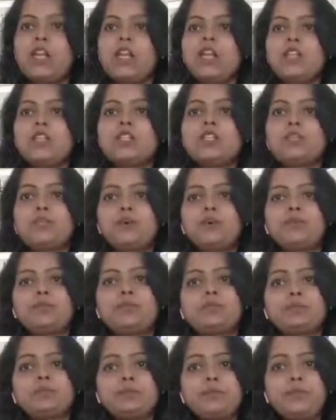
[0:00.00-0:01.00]
So,
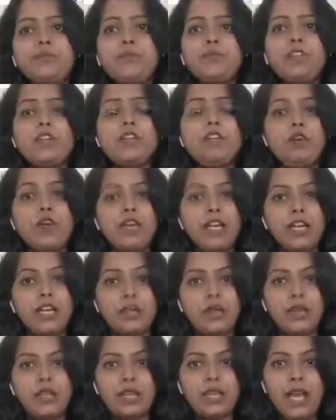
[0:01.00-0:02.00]
for
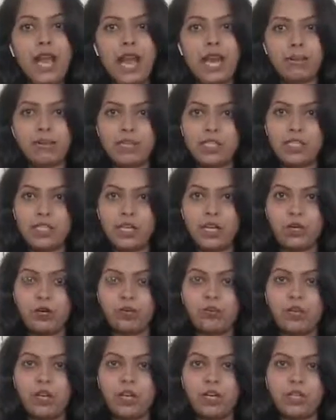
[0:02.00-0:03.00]
regulating administrative
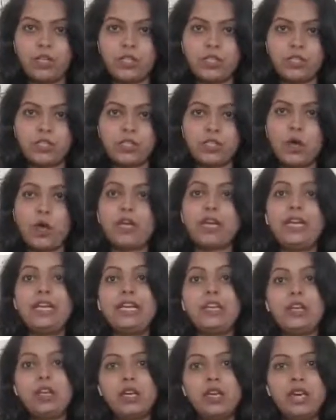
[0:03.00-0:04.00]
functions or
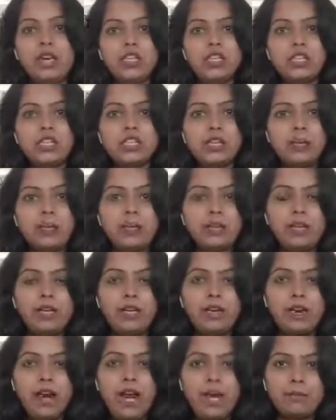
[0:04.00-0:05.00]
interrelationship between
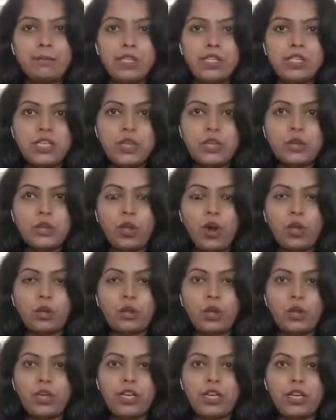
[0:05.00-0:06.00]
administrative
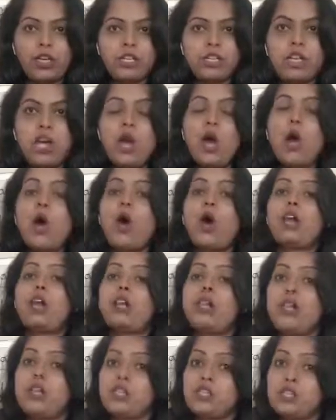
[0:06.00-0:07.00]
authorities or
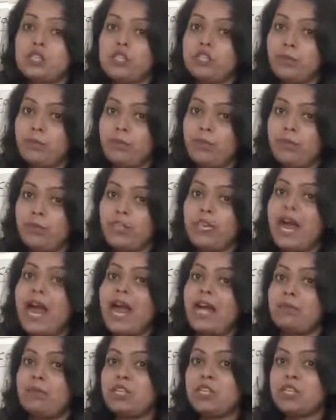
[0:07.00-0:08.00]
relationship between
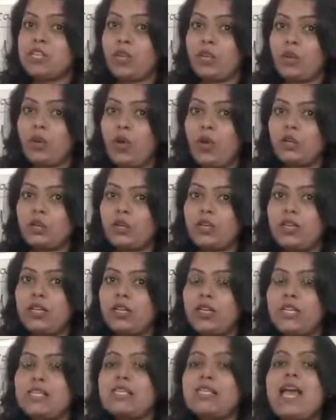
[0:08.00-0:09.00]
administrative
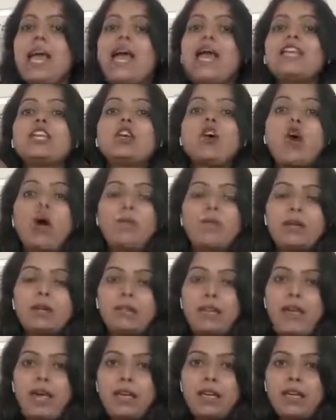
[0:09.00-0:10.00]
authorities and common
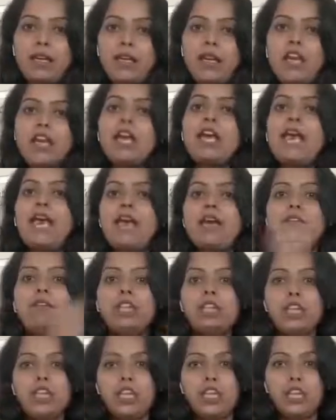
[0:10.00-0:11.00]
man,
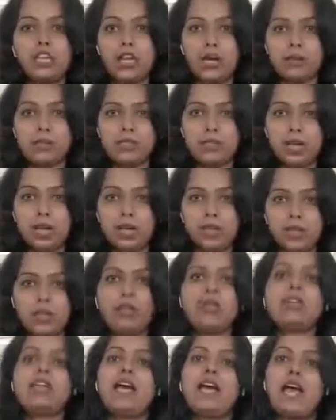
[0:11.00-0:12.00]
everything comes under
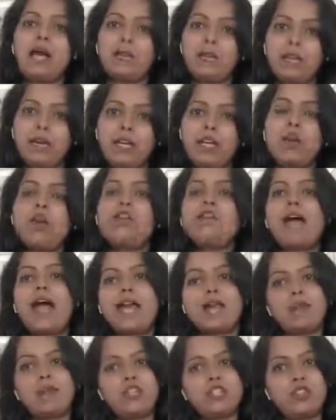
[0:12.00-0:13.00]
the ambit of
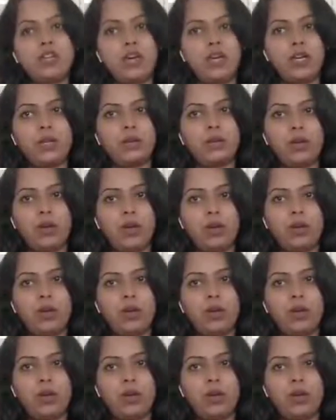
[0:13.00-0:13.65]
administrative law.